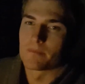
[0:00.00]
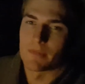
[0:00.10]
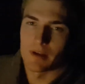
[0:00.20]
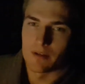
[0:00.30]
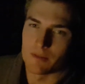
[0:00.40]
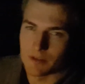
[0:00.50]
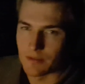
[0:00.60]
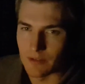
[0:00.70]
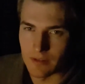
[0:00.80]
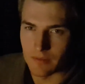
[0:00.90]
my
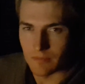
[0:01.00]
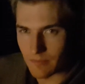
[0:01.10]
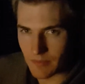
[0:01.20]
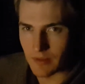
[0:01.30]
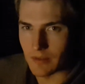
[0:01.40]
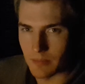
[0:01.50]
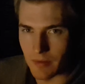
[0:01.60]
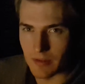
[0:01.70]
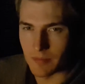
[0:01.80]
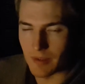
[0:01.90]
co-instructor
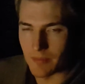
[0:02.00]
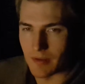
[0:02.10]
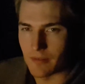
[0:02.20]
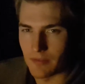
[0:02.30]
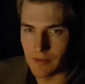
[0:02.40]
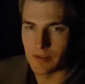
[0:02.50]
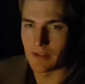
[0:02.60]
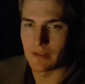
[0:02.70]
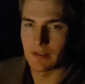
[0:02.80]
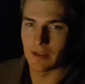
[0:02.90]
spoke to me about a few
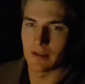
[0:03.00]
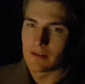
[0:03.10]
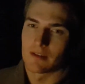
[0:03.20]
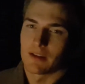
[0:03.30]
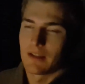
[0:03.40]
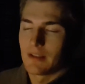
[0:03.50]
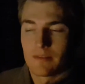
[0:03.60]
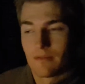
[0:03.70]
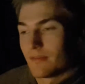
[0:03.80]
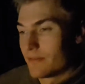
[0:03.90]
things that he
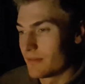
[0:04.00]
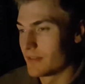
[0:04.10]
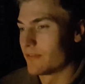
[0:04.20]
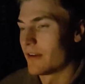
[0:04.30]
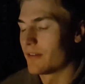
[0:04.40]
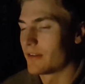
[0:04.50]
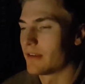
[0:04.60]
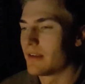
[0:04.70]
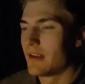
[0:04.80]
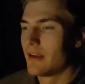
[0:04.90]
felt that